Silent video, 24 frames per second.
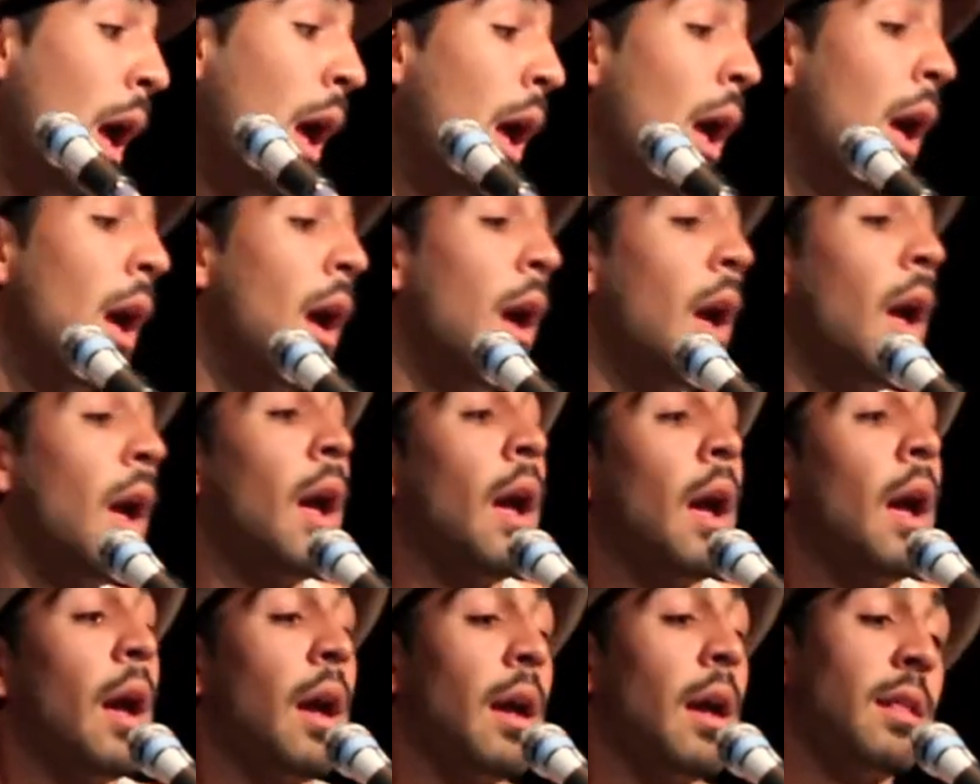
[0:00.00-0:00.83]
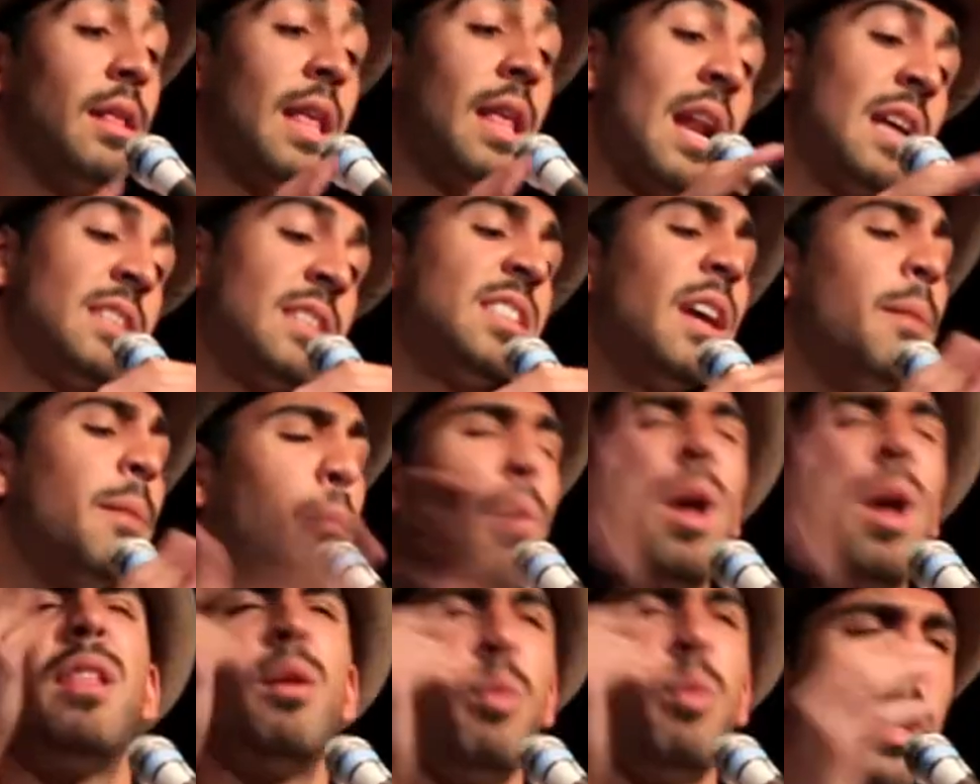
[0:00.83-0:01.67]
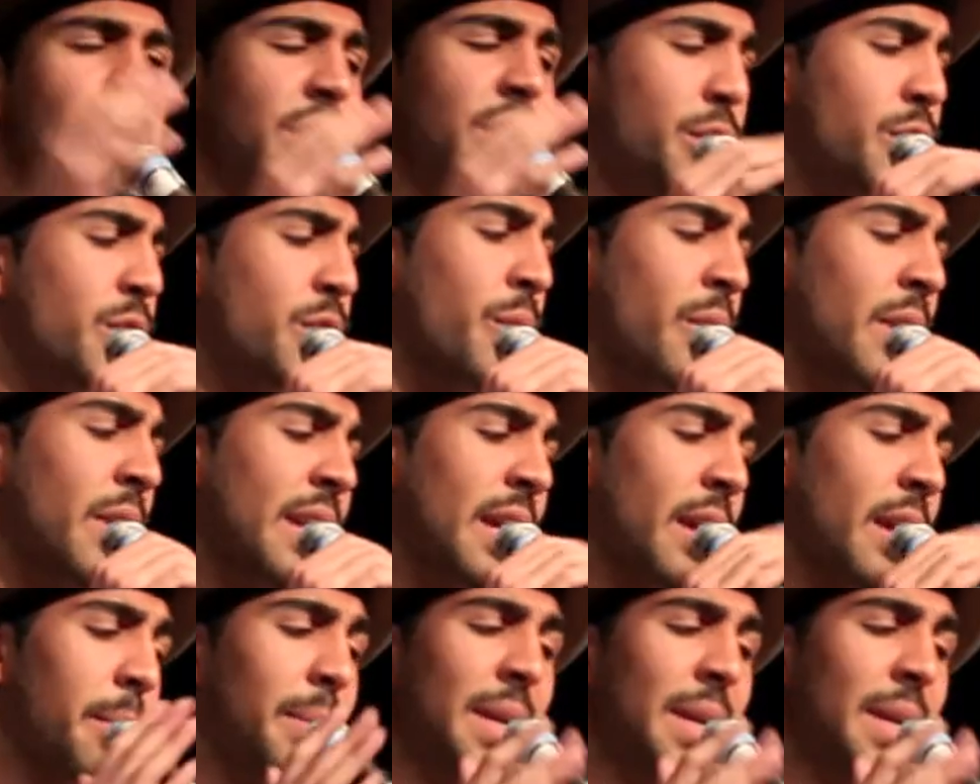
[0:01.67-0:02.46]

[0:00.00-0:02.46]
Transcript: then I said, brother, what you doing here?